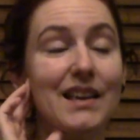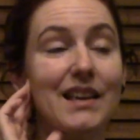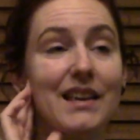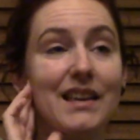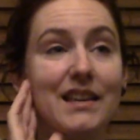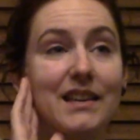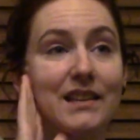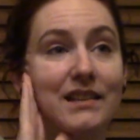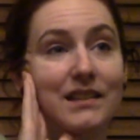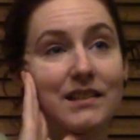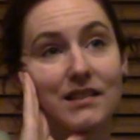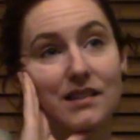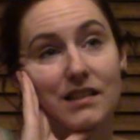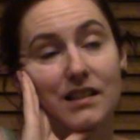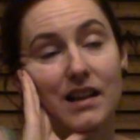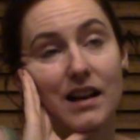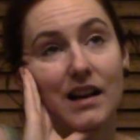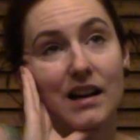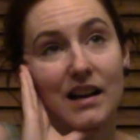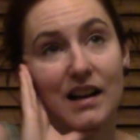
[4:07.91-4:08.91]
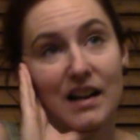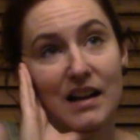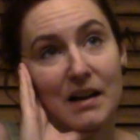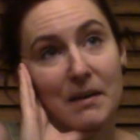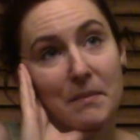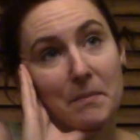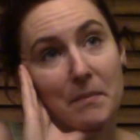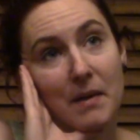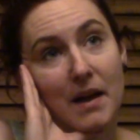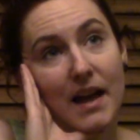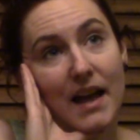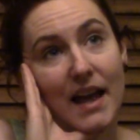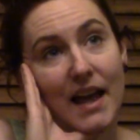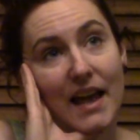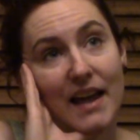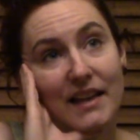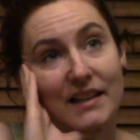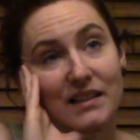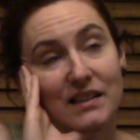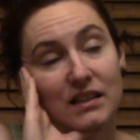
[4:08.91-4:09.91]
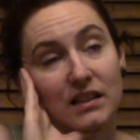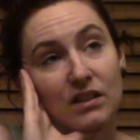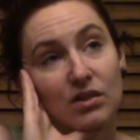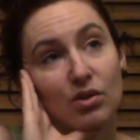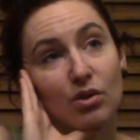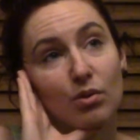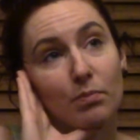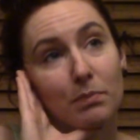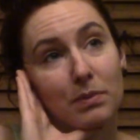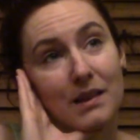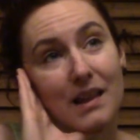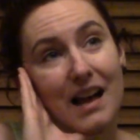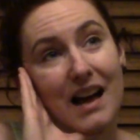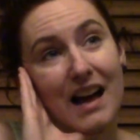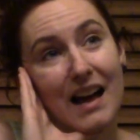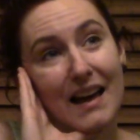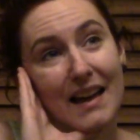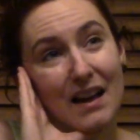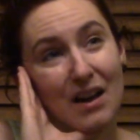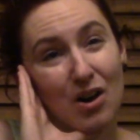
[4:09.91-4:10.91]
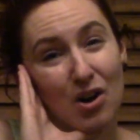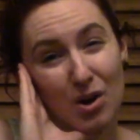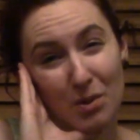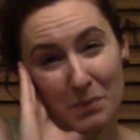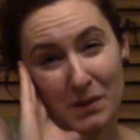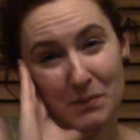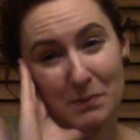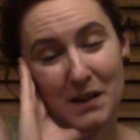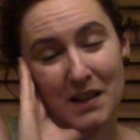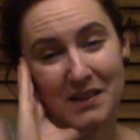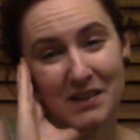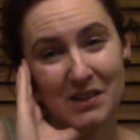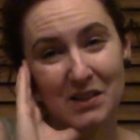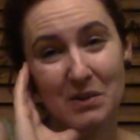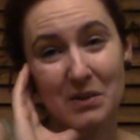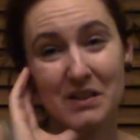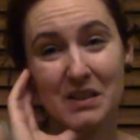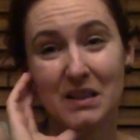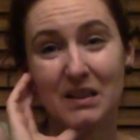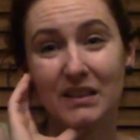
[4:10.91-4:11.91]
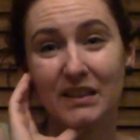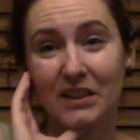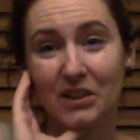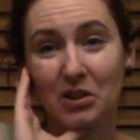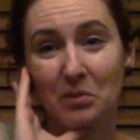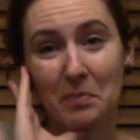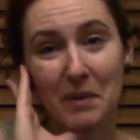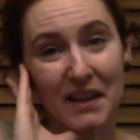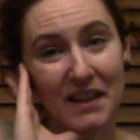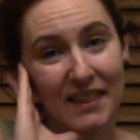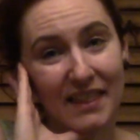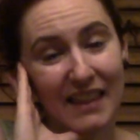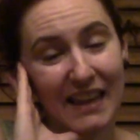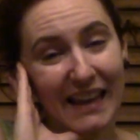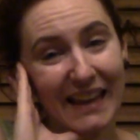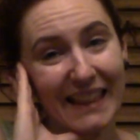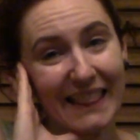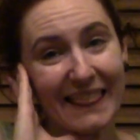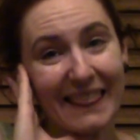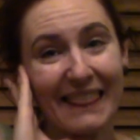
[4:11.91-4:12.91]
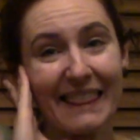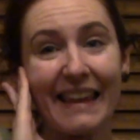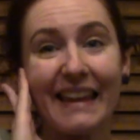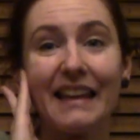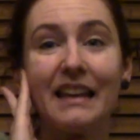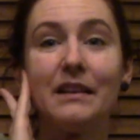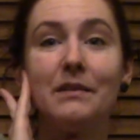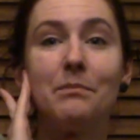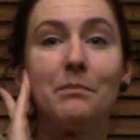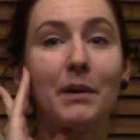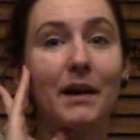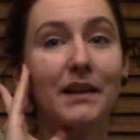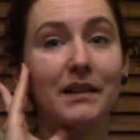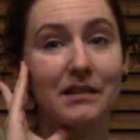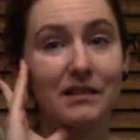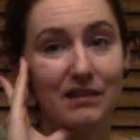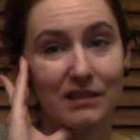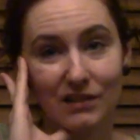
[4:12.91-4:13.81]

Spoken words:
is a single ply homespun, so it's a little bit thick and thin, but